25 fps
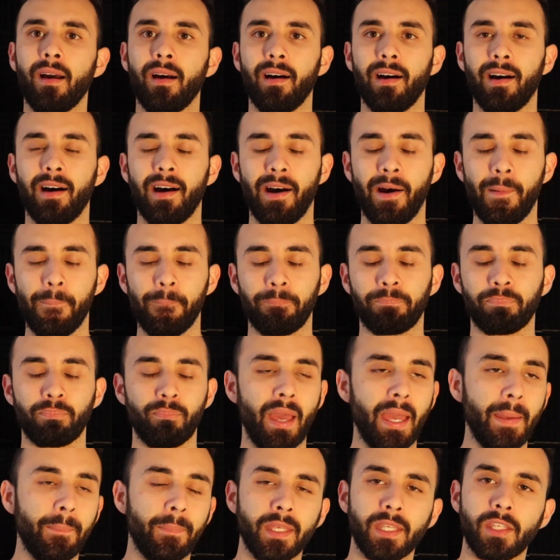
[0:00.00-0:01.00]

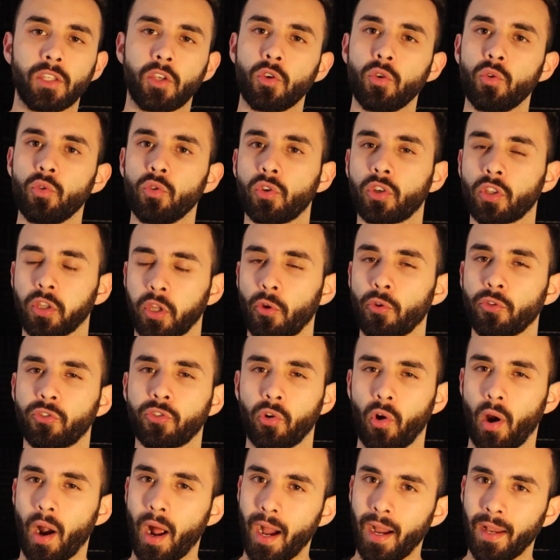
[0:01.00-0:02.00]
Maybe you close
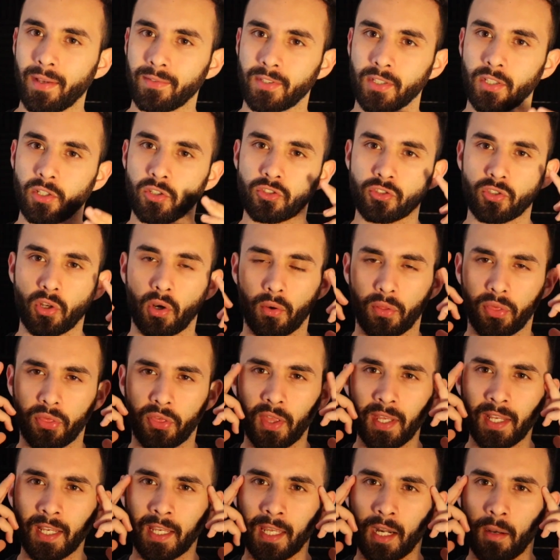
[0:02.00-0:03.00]
your eyes and you start
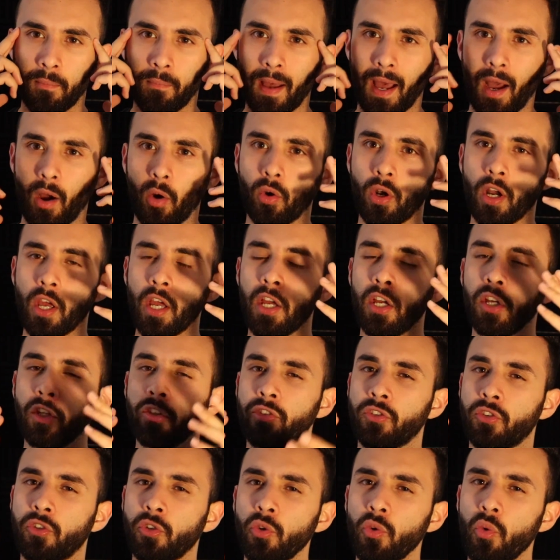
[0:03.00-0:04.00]
thinking about
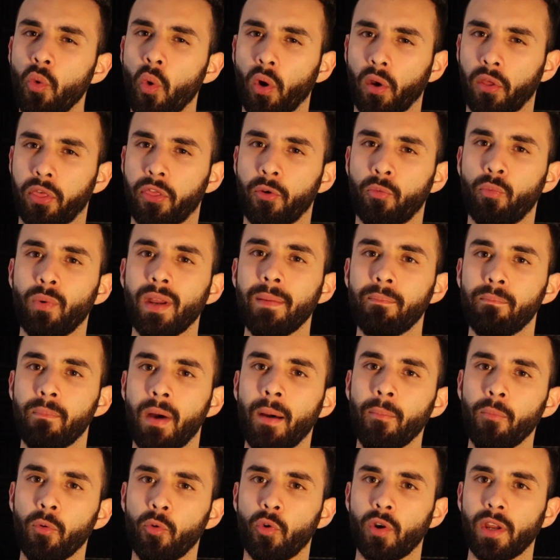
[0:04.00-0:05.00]
2 or 3
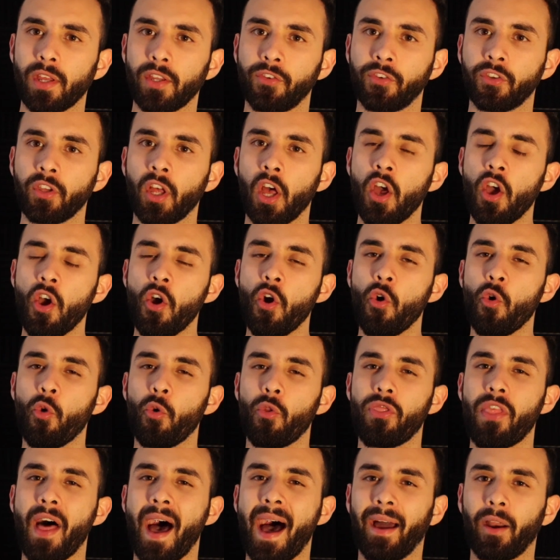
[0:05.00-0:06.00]
memories
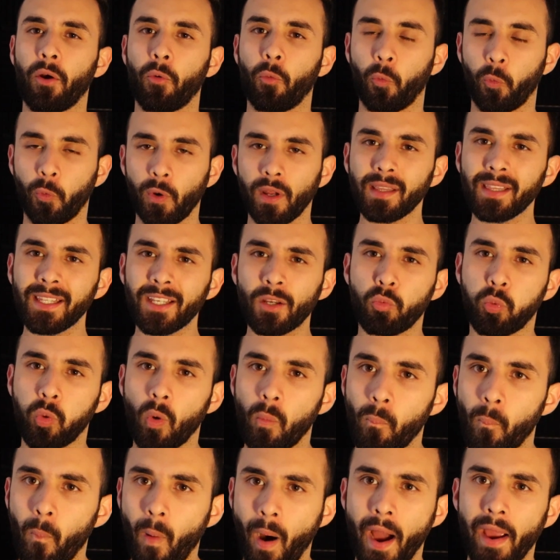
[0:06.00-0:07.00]
that really
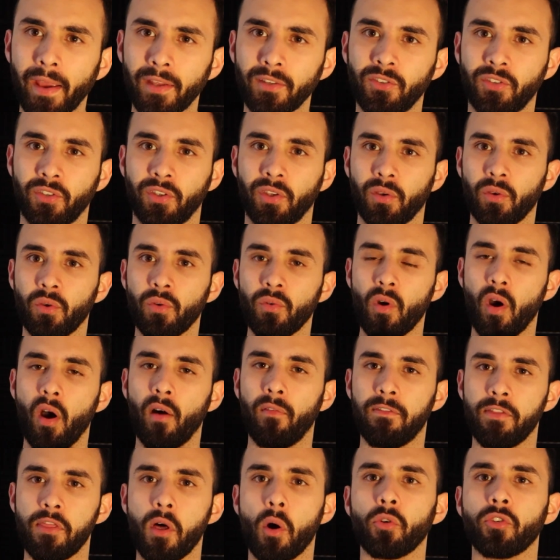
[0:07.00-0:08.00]
remind you
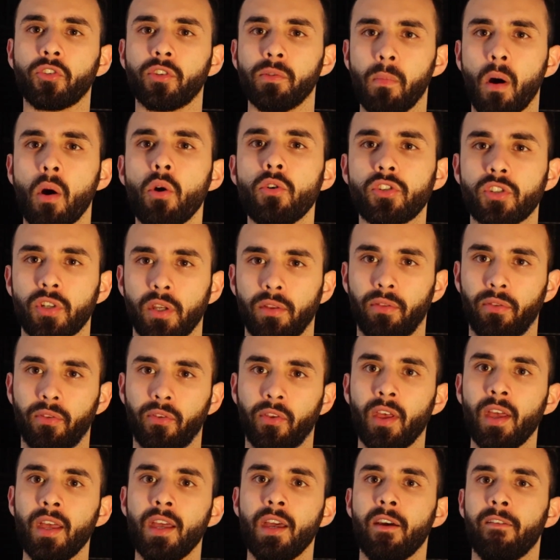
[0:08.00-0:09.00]
of those
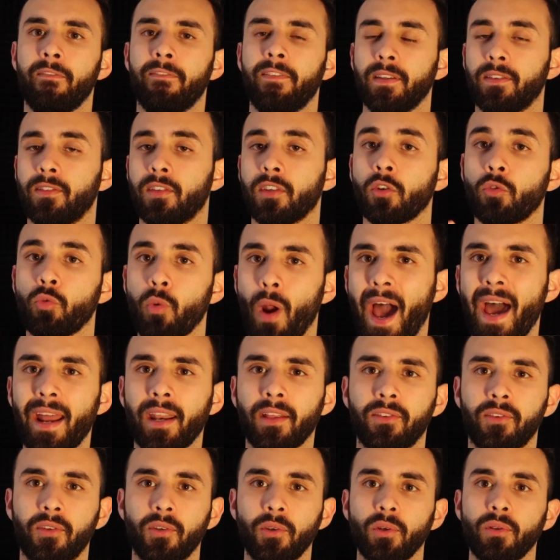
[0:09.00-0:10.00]
emotions. If it's
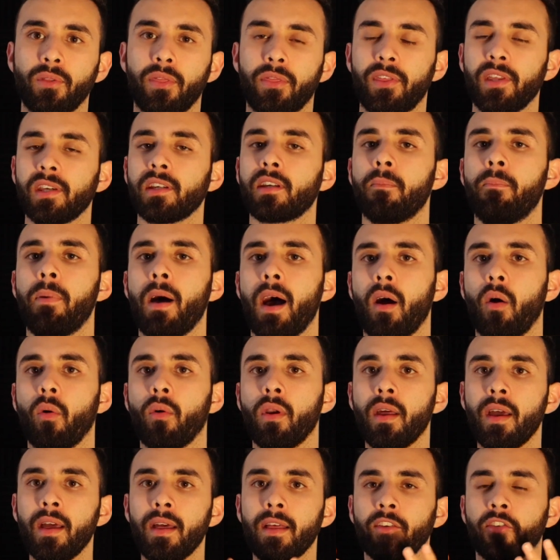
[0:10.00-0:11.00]
gratitude, think
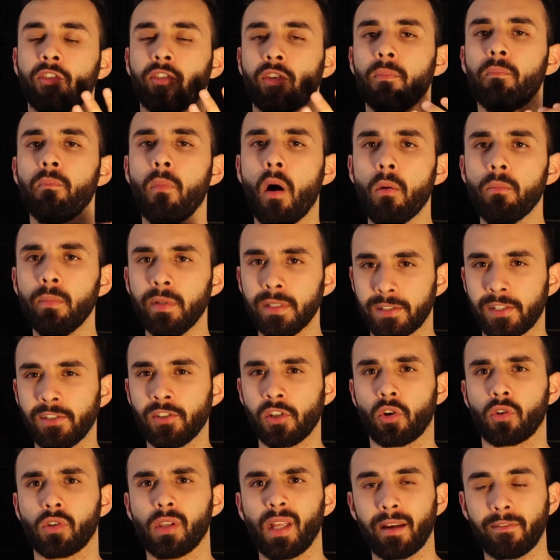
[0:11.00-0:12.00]
about some moments in
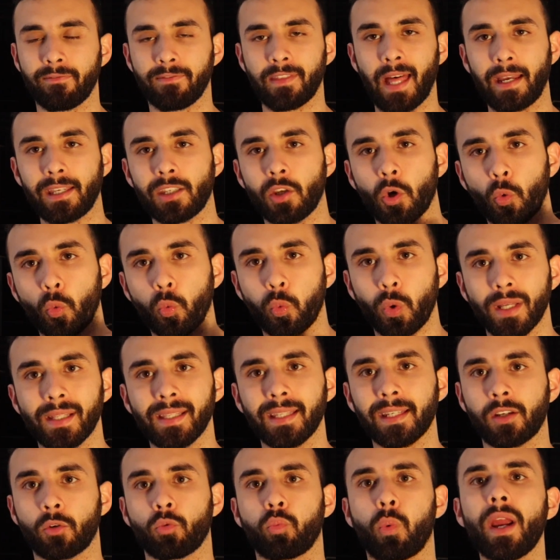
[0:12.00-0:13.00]
your life that you're
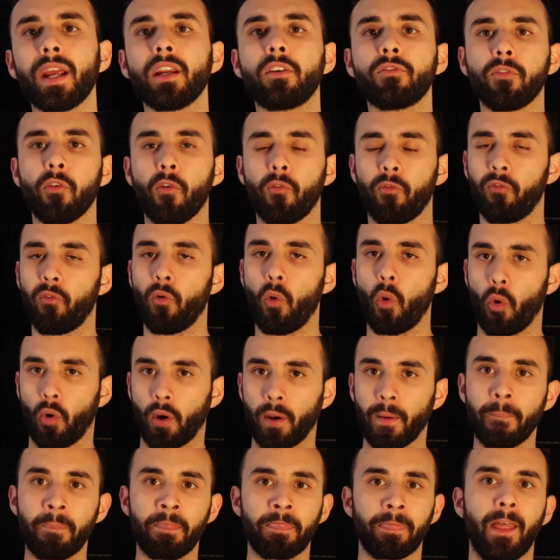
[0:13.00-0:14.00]
really grateful
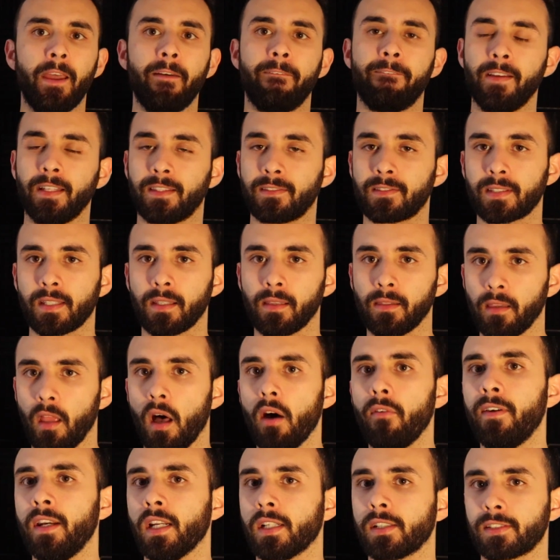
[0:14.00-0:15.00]
for. If it's
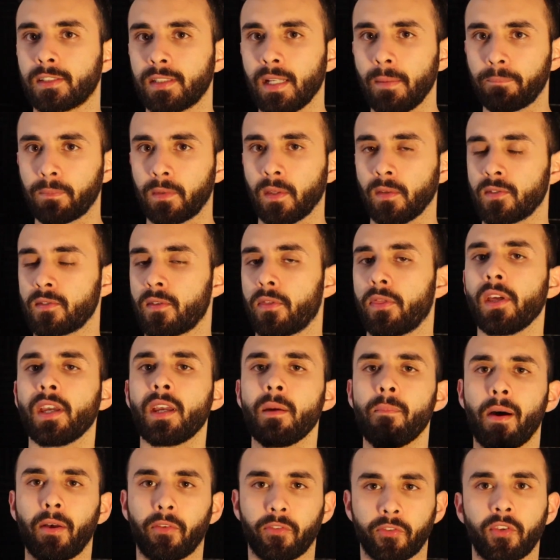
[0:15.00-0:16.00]
love and acceptance, think
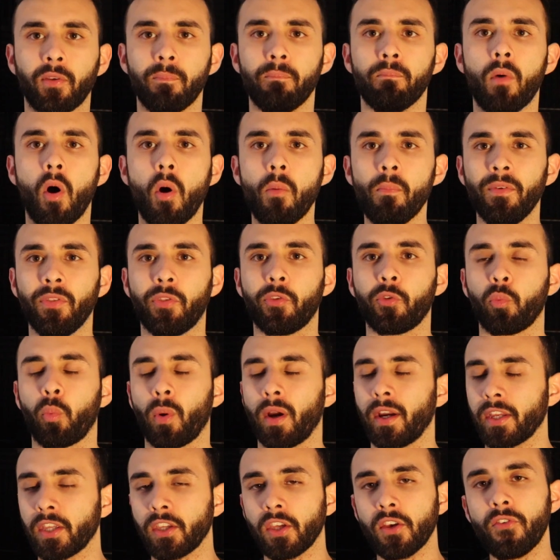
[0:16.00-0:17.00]
about some moments
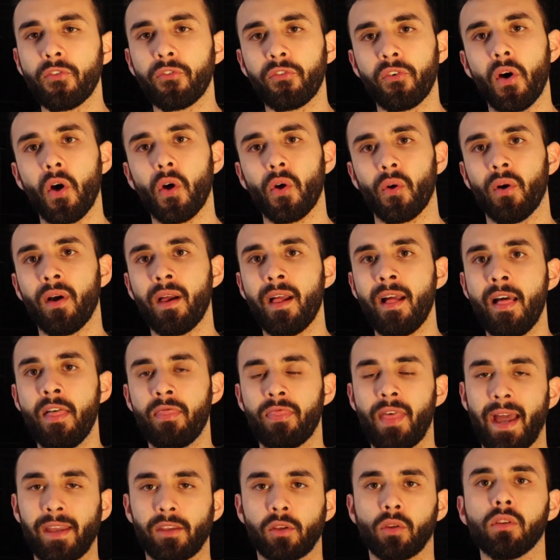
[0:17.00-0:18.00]
where you felt
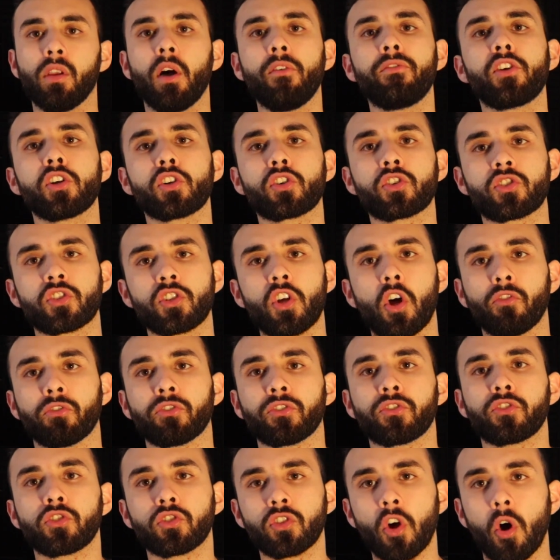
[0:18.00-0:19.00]
that you love yourself
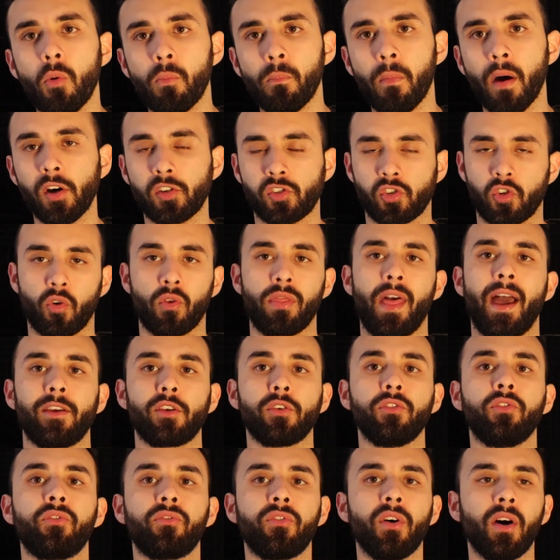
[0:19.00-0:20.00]
so much, or that
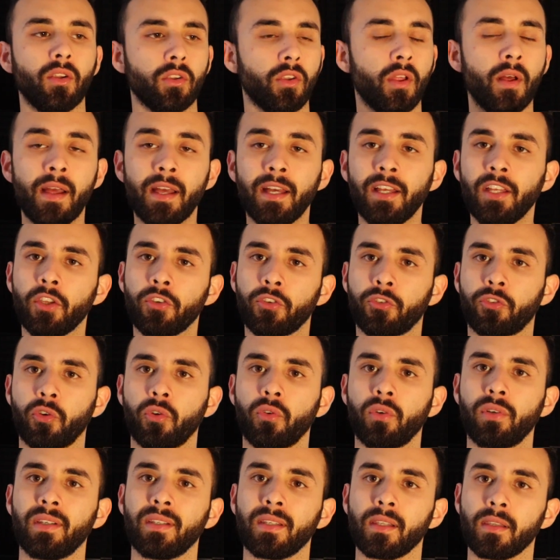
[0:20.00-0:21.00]
you felt
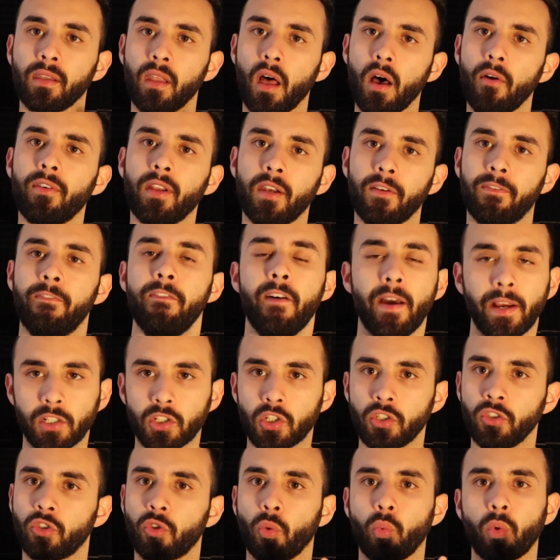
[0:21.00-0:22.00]
certain love and
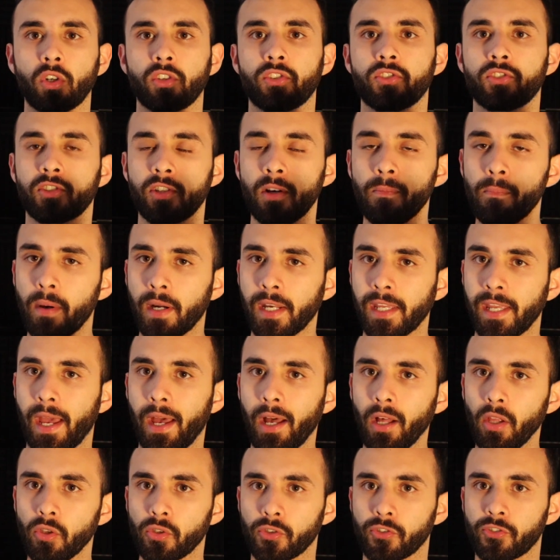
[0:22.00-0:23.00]
affection towards somebody
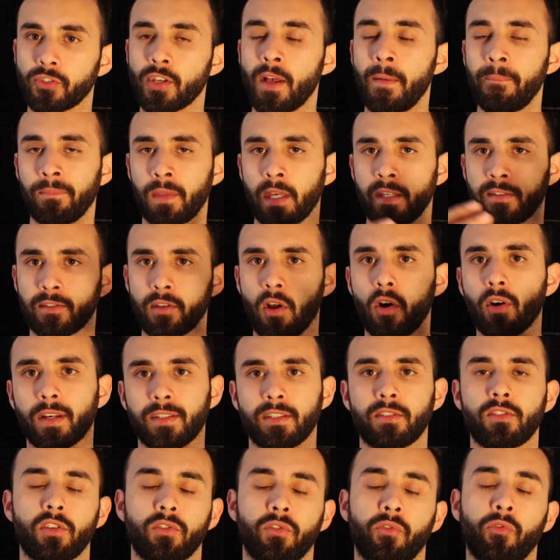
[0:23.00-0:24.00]
else, as long
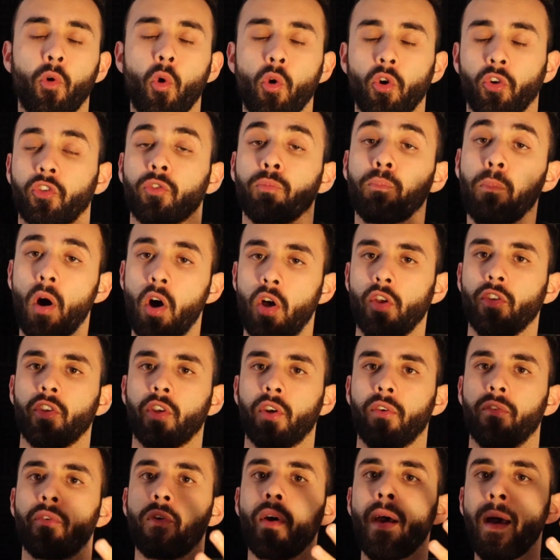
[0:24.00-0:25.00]
as, of course,
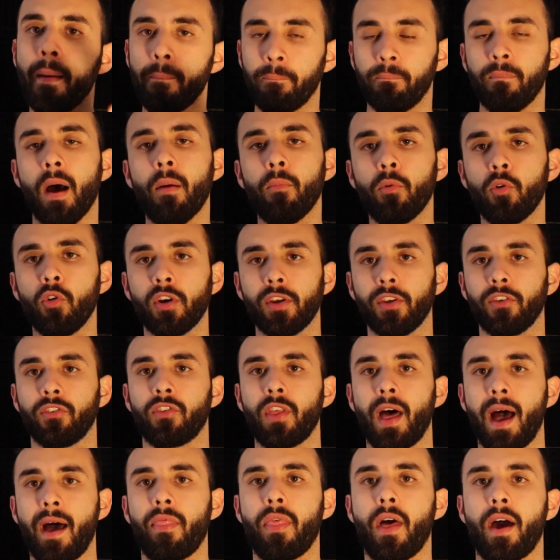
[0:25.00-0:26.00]
positive memories
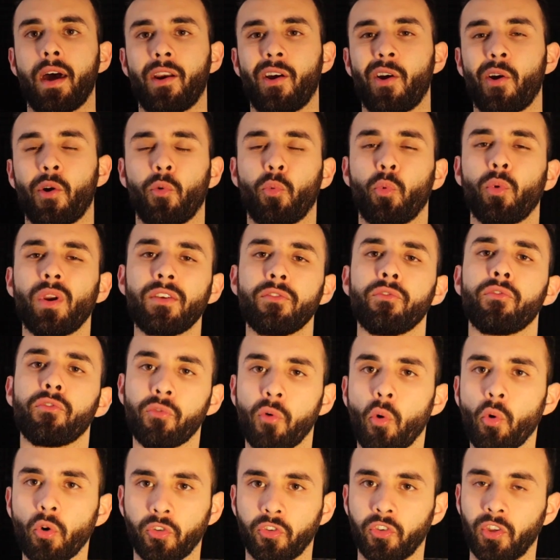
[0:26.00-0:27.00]
that are
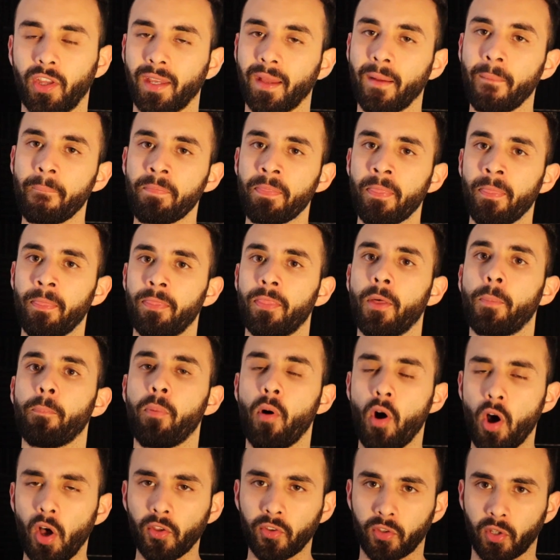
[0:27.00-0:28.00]
reinforcing the
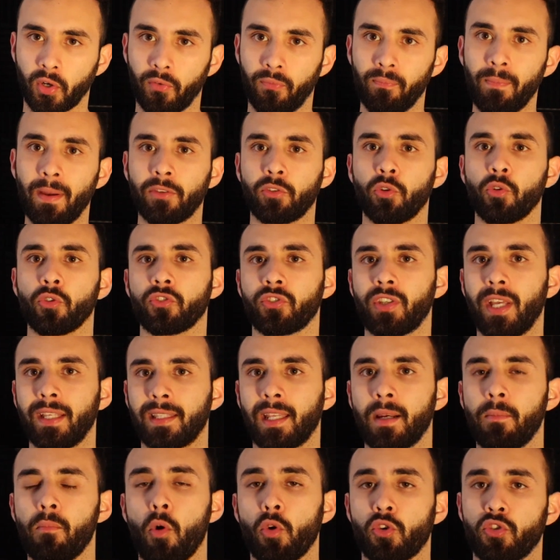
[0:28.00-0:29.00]
positive mental state
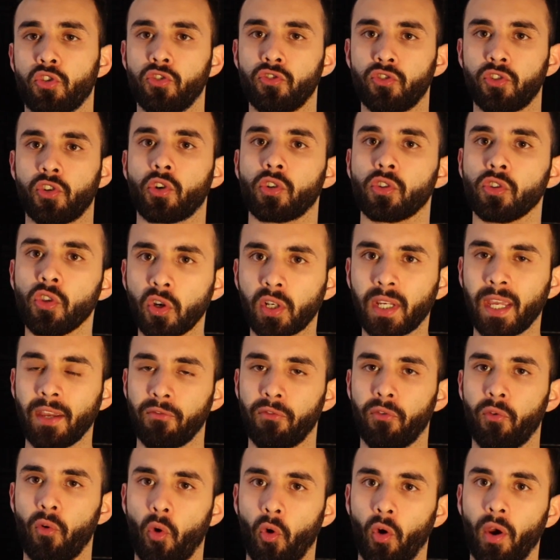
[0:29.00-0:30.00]
and emotions you're looking
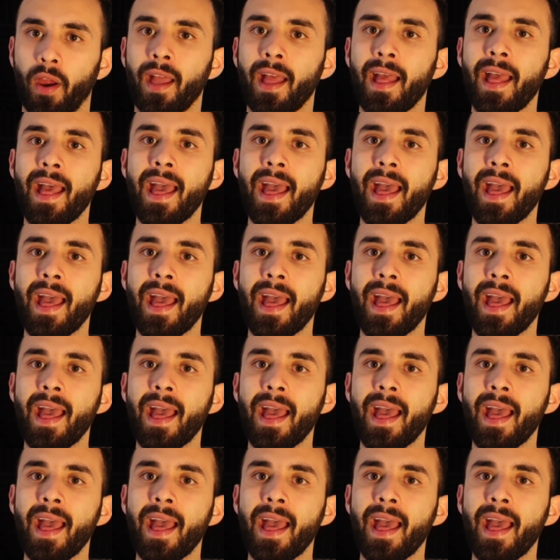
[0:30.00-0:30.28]
for.